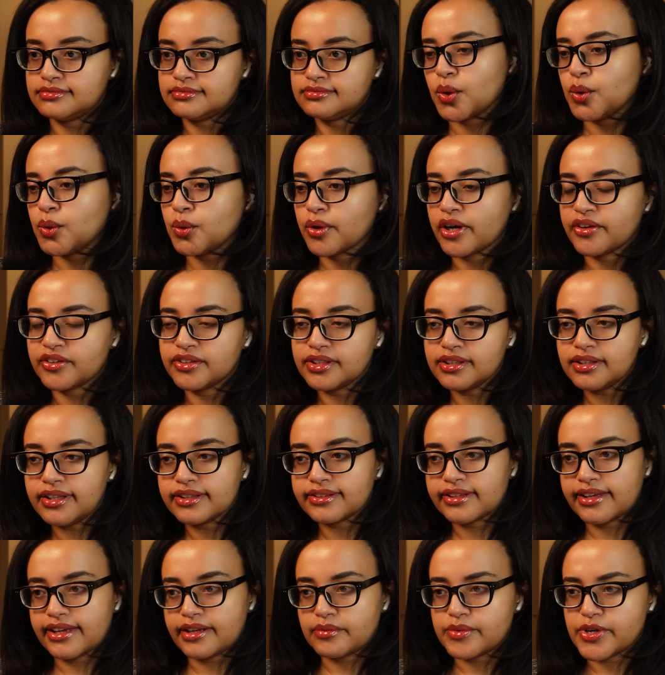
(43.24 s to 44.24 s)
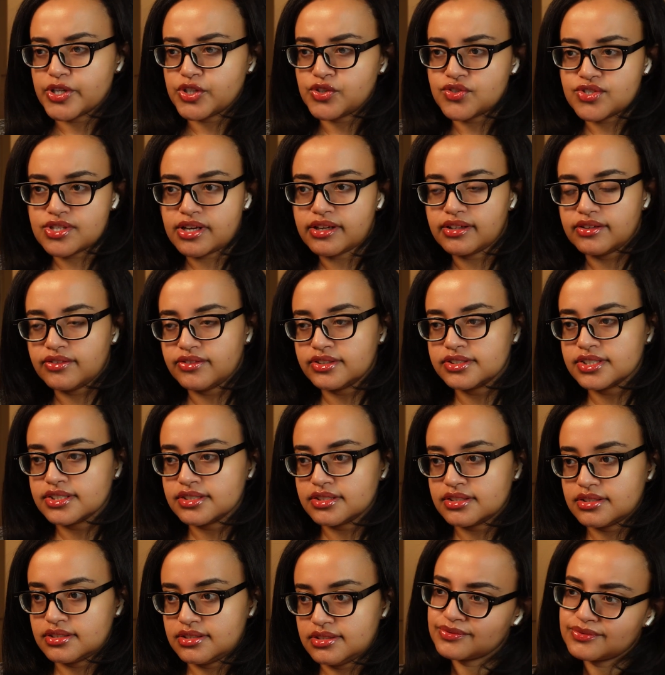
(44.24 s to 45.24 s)
Ooh, I really like the animation style of
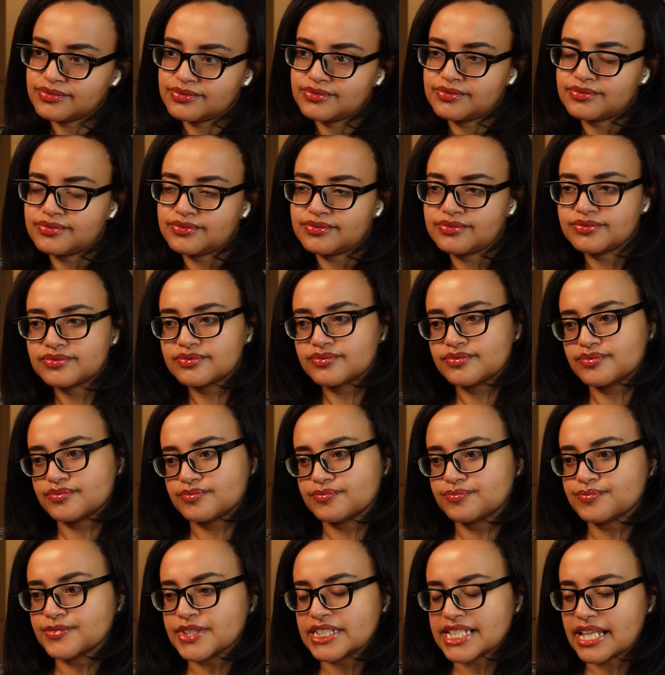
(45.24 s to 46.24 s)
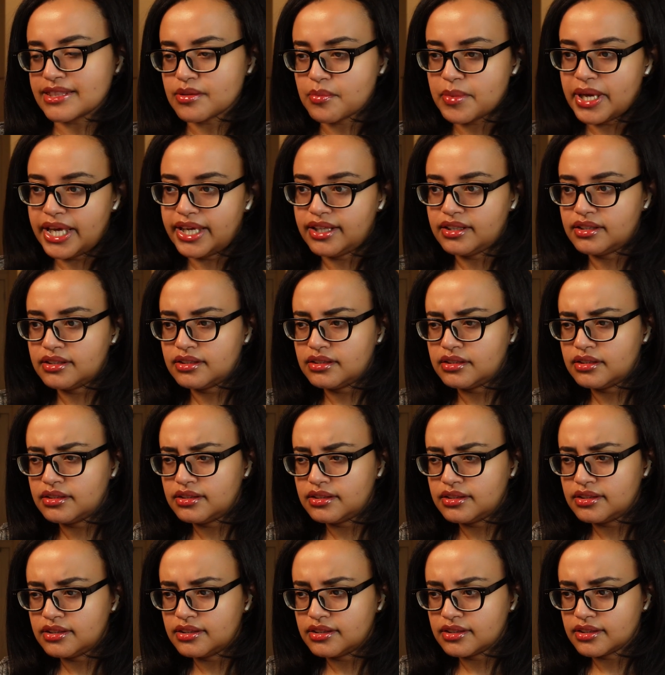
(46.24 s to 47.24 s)
this. Is that the
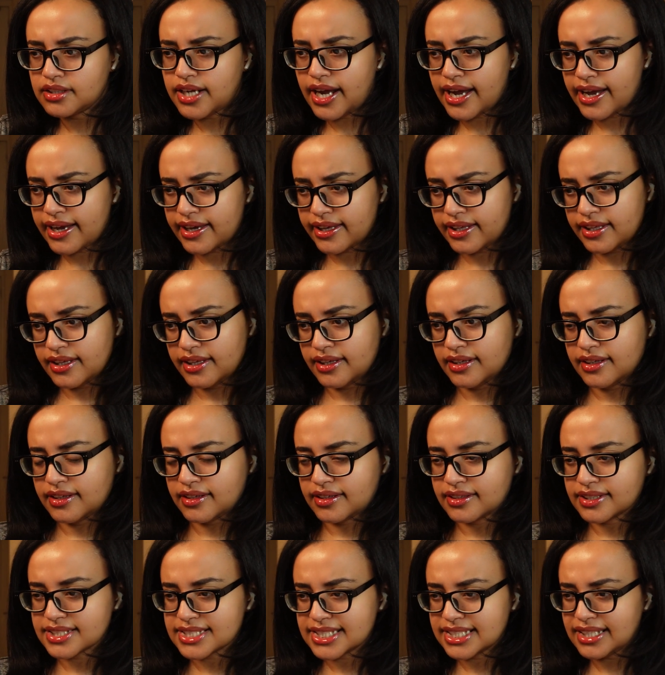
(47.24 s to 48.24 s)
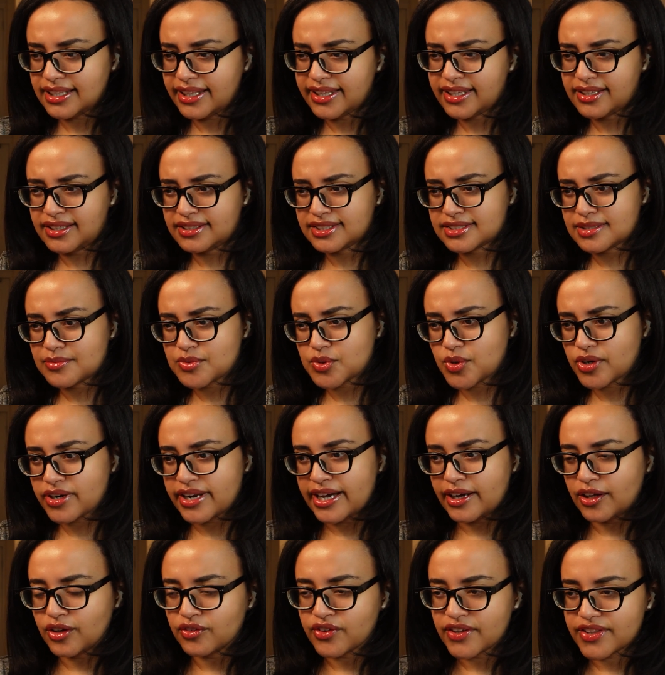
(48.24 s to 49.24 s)
main guy? Is he like some sort of
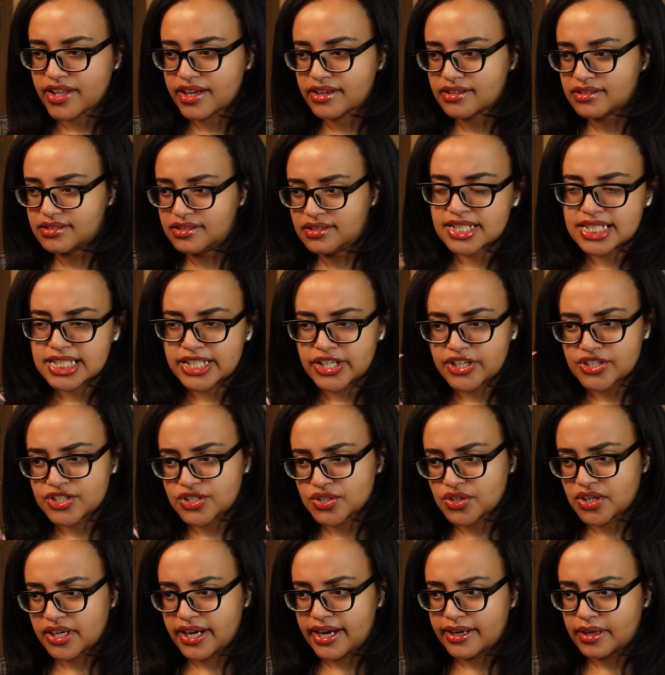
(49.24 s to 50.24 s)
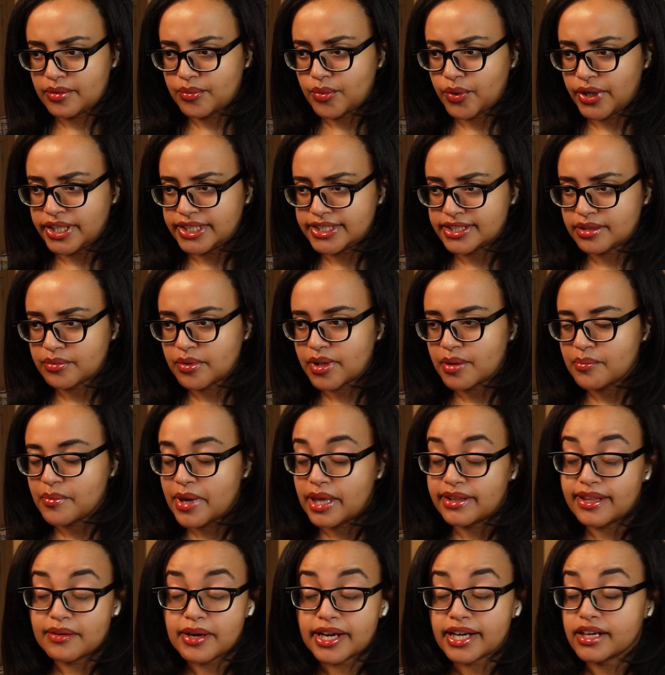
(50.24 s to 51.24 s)
elf? I thought his ears look kind of pointed, but
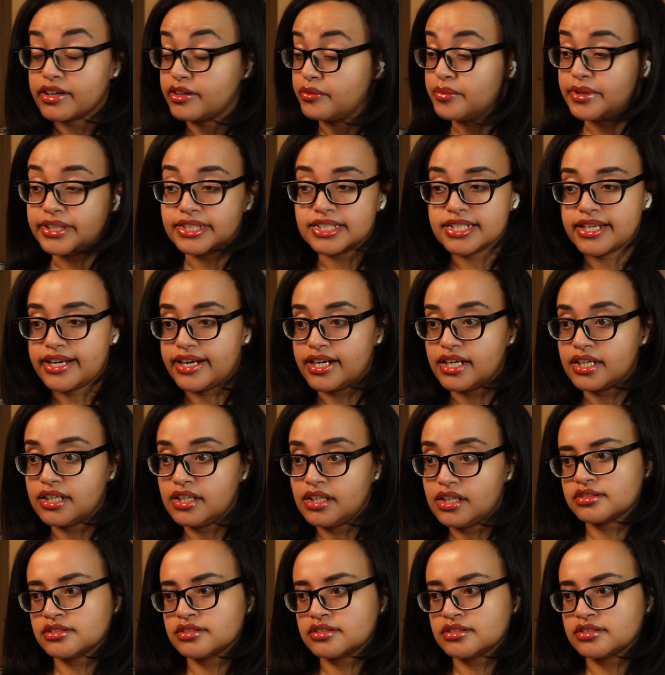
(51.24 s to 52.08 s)
maybe that could have been his hair.